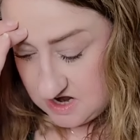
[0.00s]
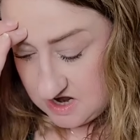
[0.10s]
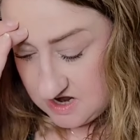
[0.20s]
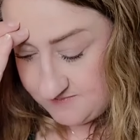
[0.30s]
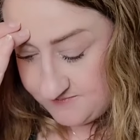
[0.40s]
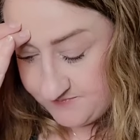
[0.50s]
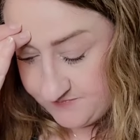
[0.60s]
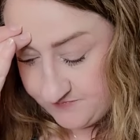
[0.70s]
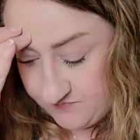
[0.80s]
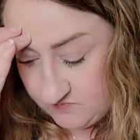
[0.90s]
You're
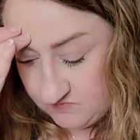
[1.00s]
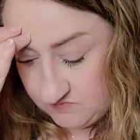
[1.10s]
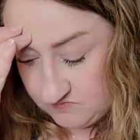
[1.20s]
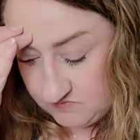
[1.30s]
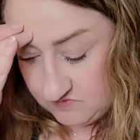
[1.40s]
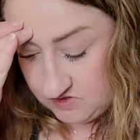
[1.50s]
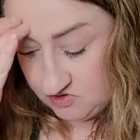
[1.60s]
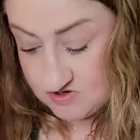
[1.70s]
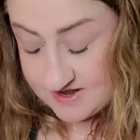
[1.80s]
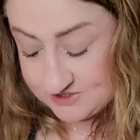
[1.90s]

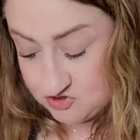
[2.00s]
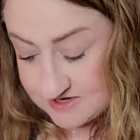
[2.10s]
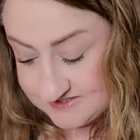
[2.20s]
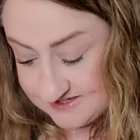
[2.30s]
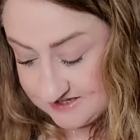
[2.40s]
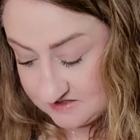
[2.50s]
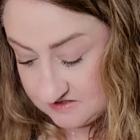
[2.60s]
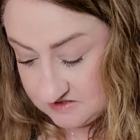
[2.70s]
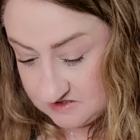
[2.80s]
not addressing it.